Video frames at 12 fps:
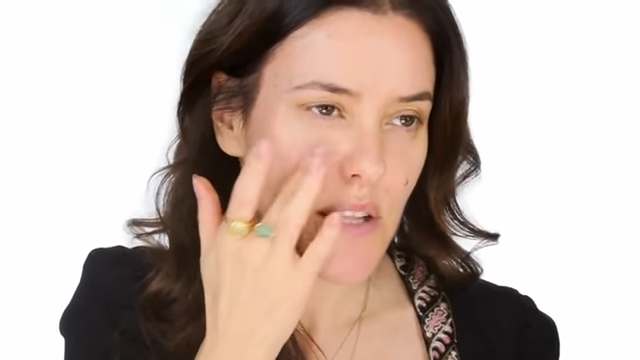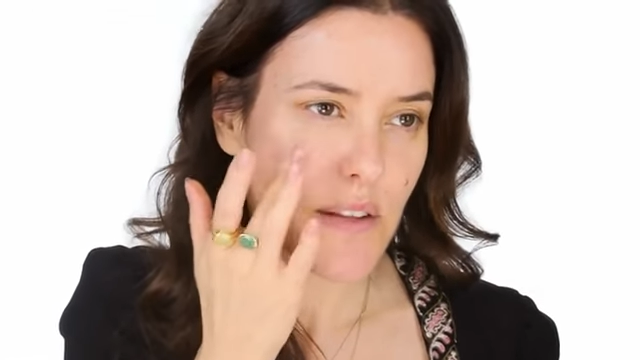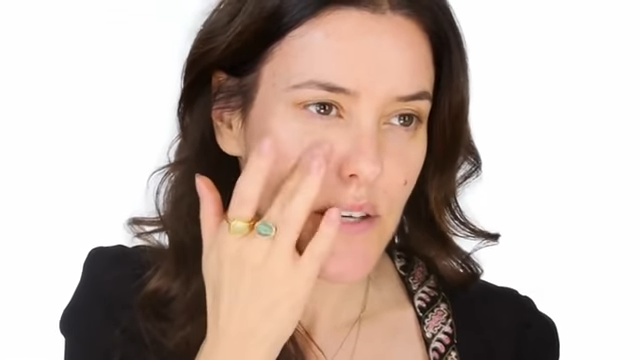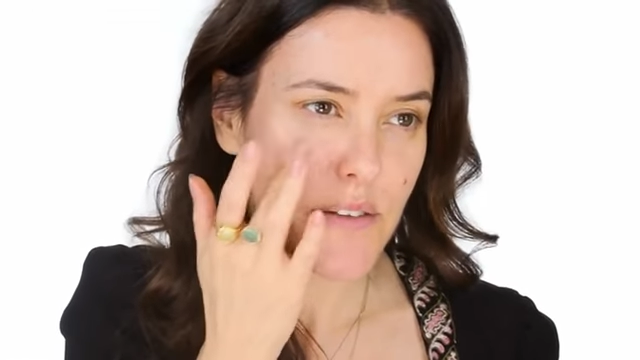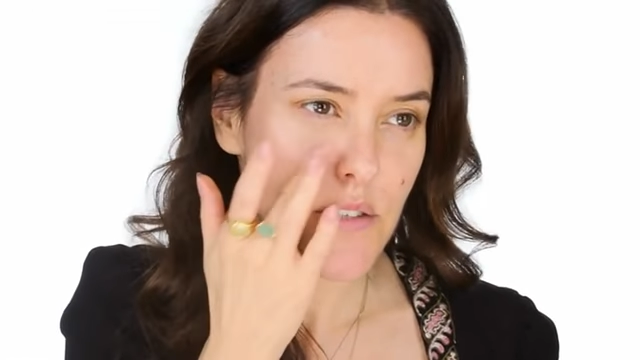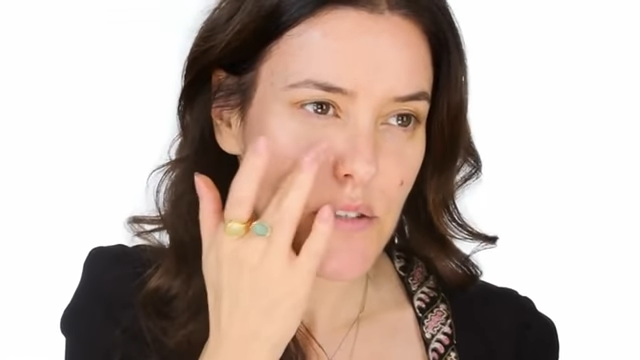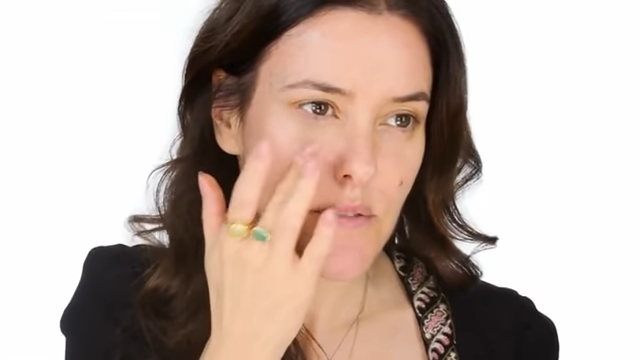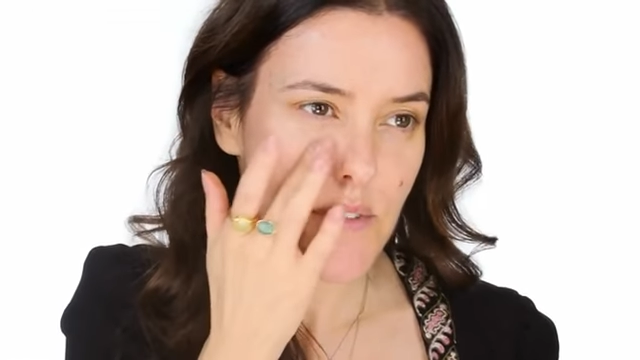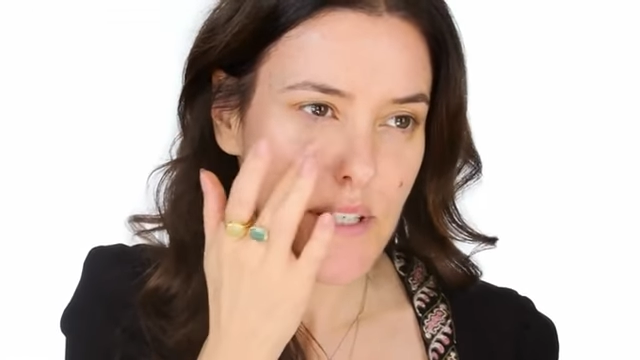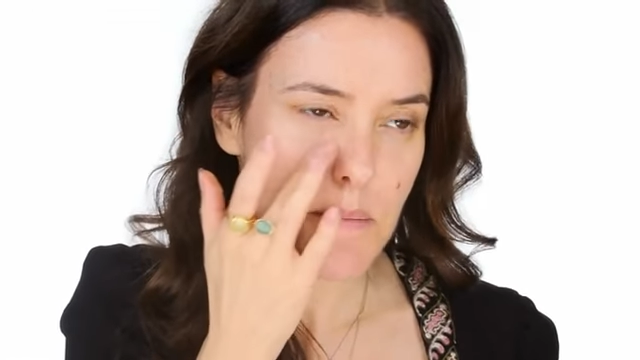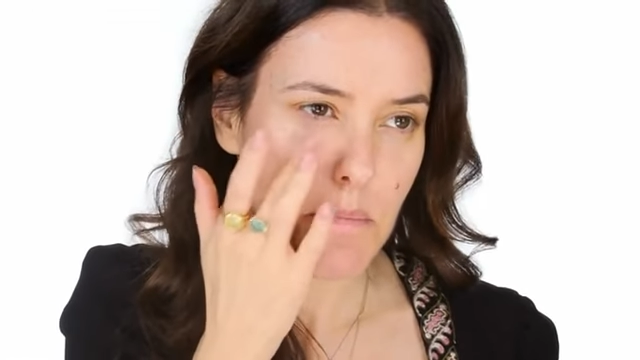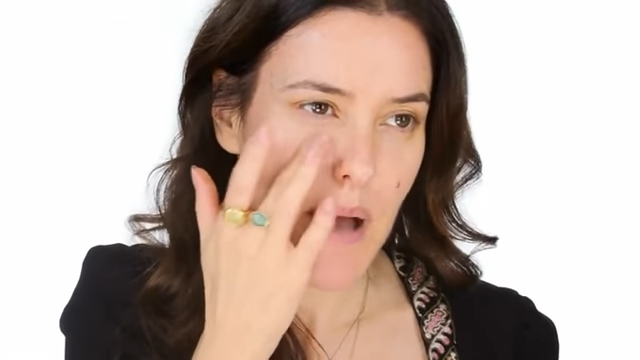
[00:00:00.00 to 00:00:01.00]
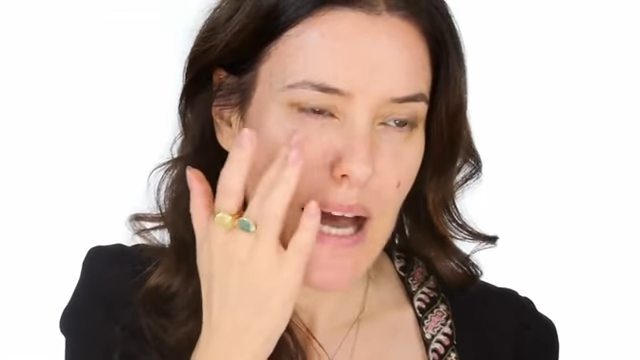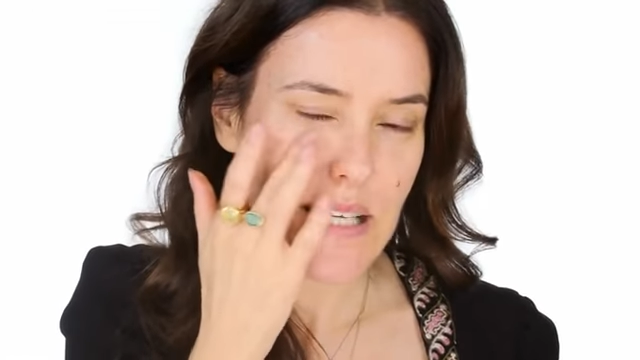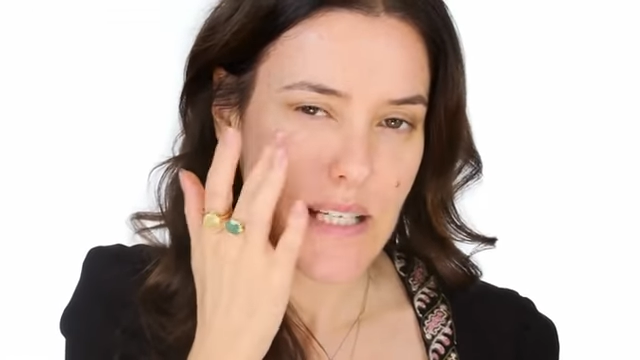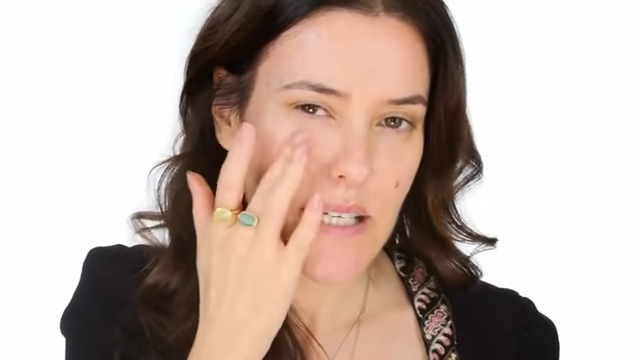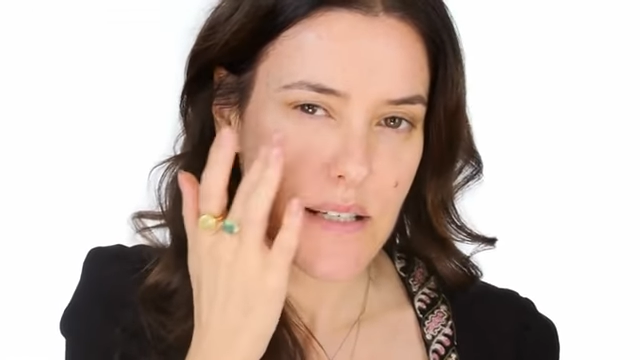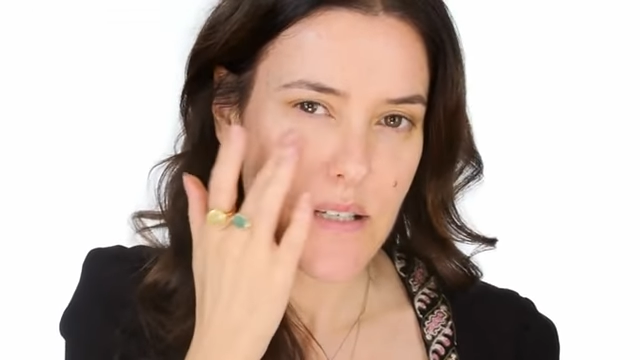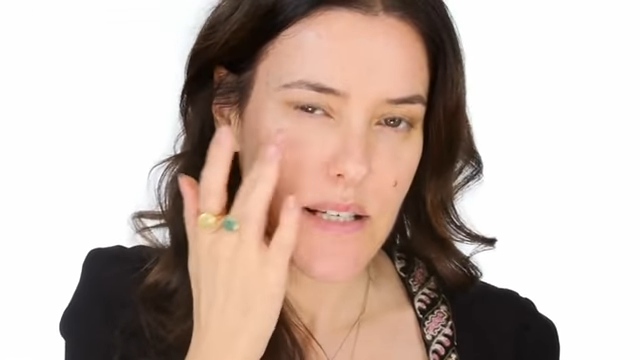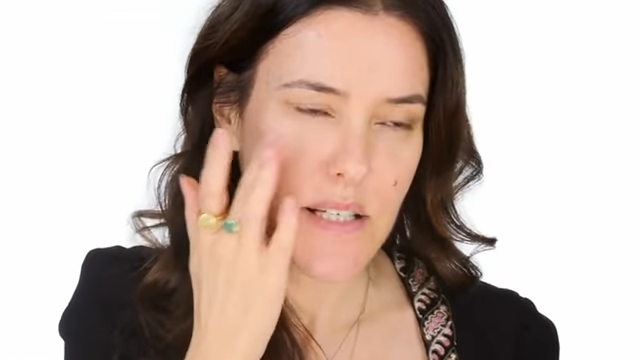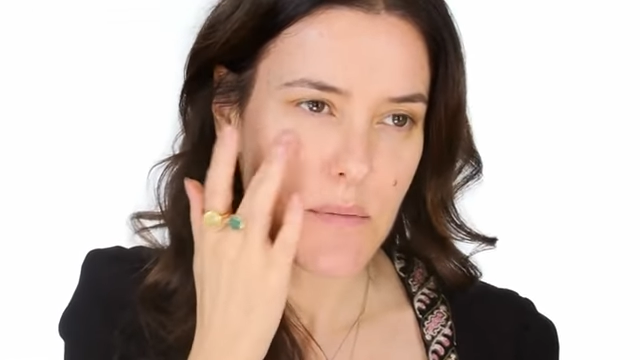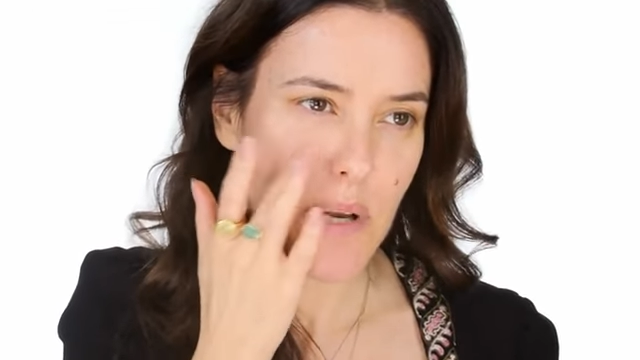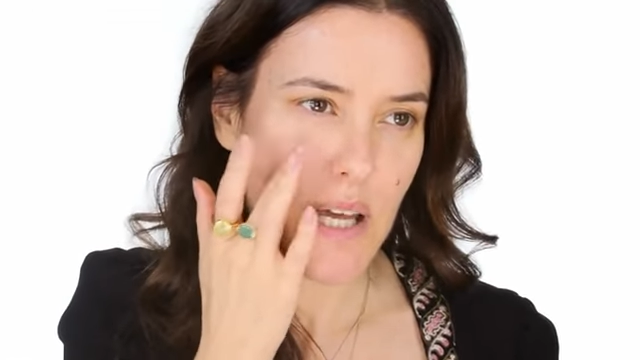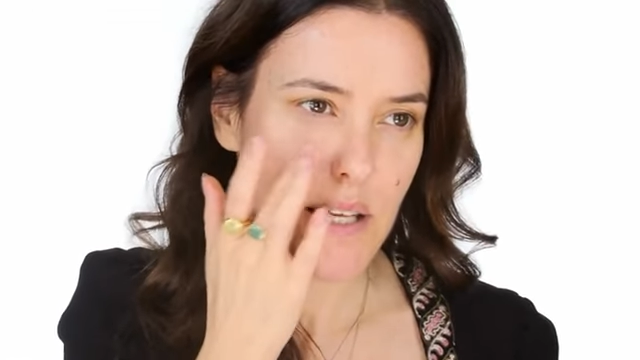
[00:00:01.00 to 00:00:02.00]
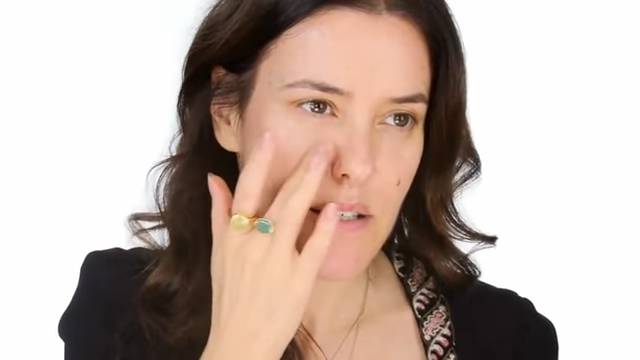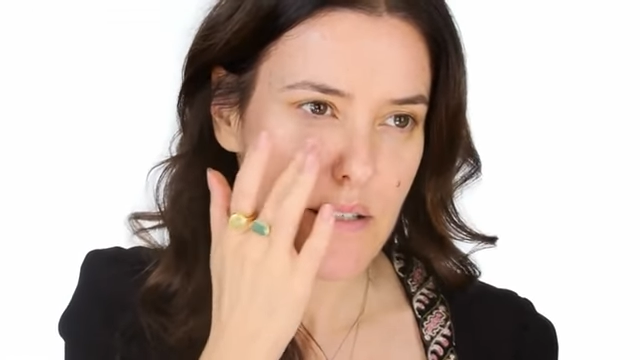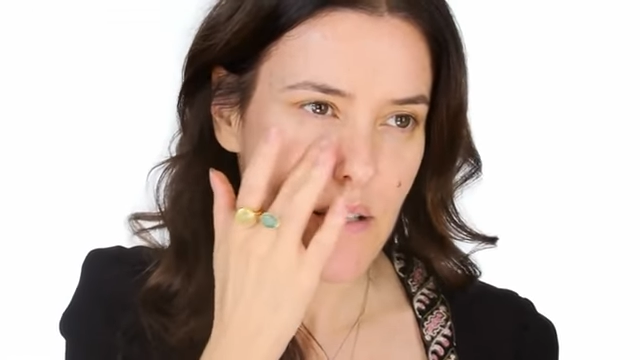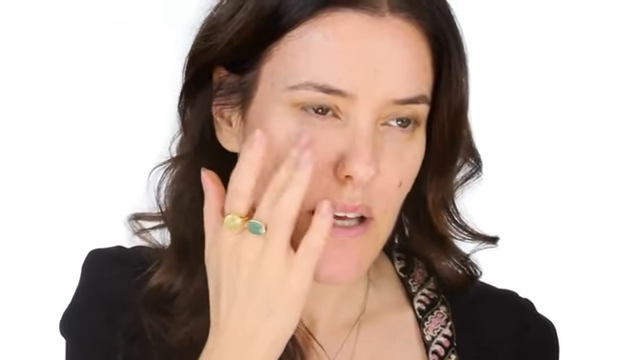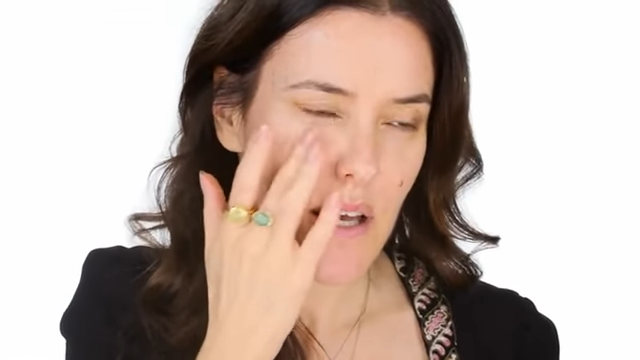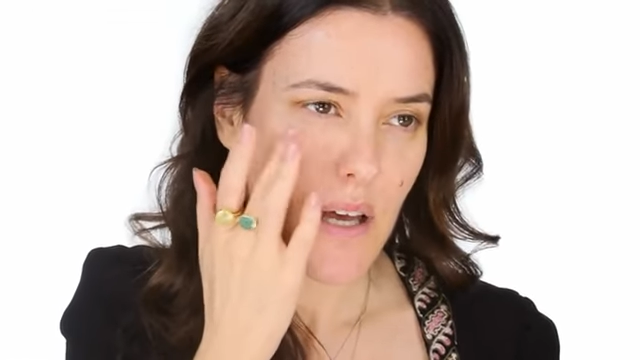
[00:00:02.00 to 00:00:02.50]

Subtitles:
and then you sort of need to pat it into place